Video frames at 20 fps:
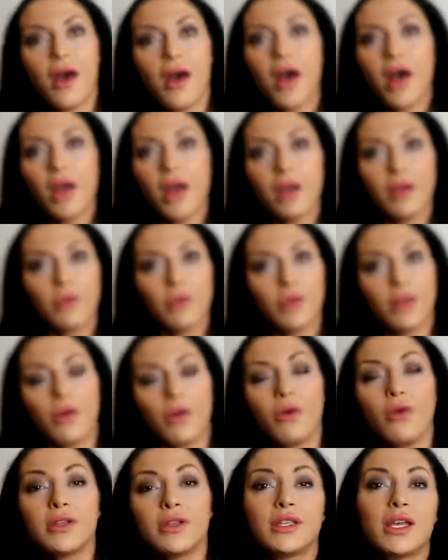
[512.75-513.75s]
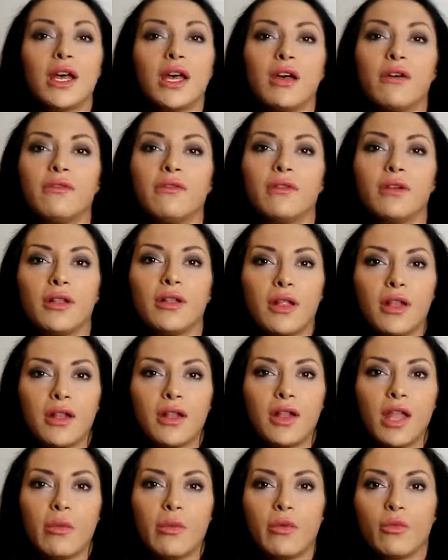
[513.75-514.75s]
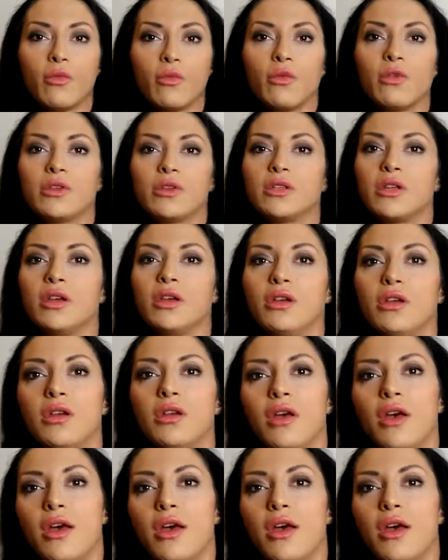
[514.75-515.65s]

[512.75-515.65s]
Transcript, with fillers: I will always have lemon water.